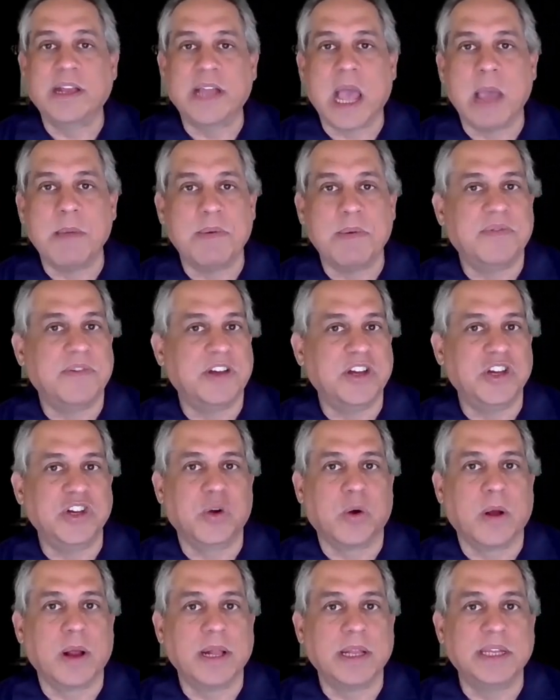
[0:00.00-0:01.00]
type of
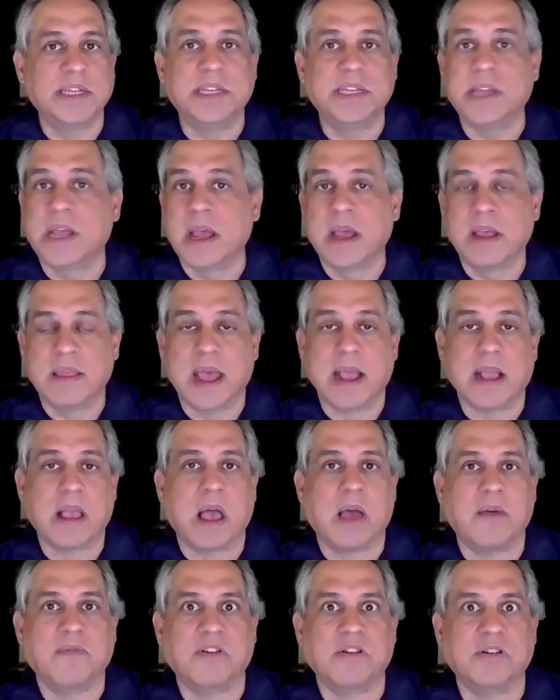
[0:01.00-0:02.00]
insurance that
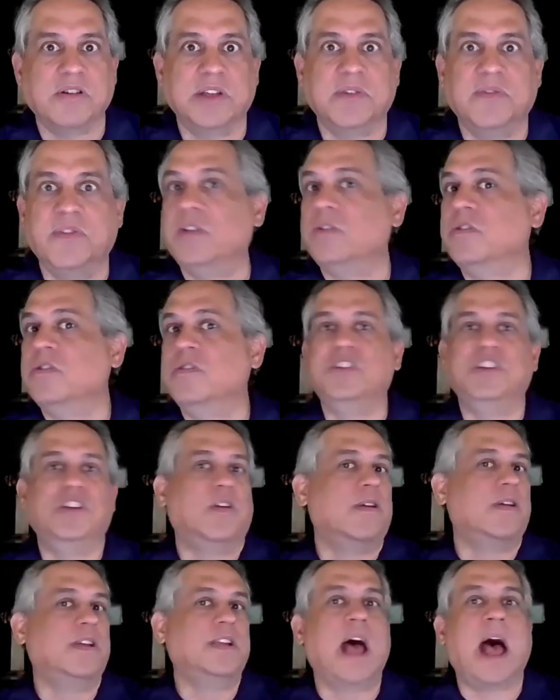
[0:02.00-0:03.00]
covers if you lose
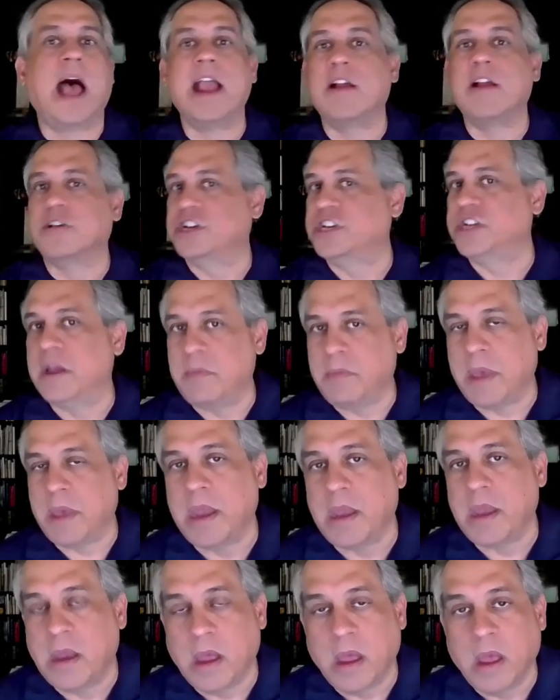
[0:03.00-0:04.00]
your entire
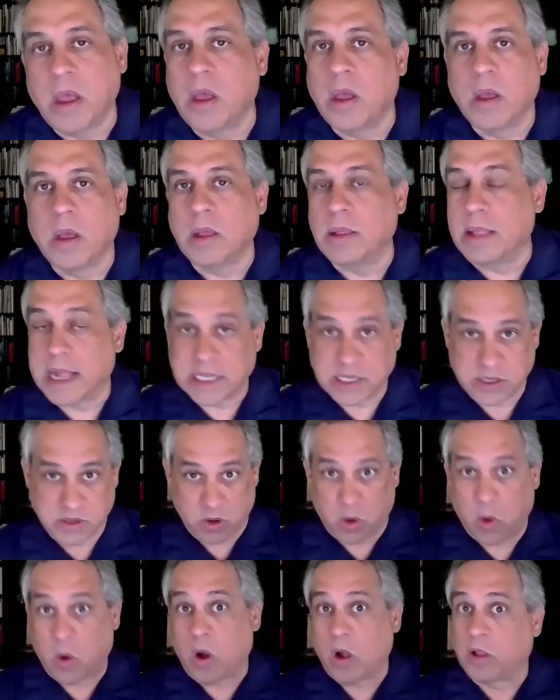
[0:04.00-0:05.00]
shipment, that's
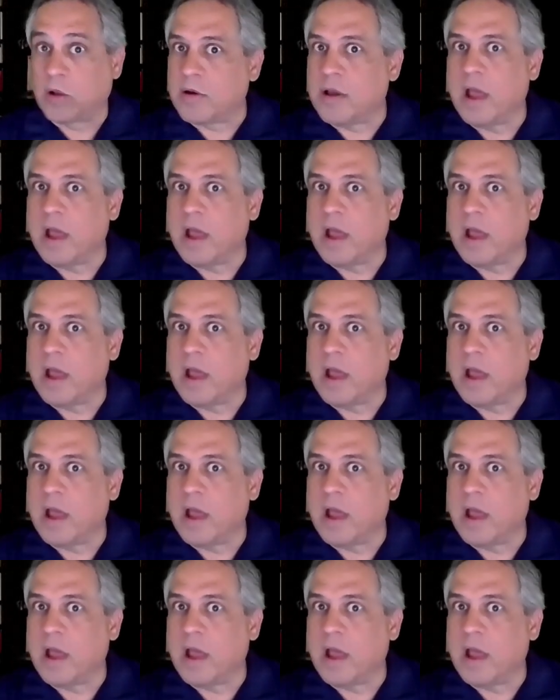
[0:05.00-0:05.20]
all or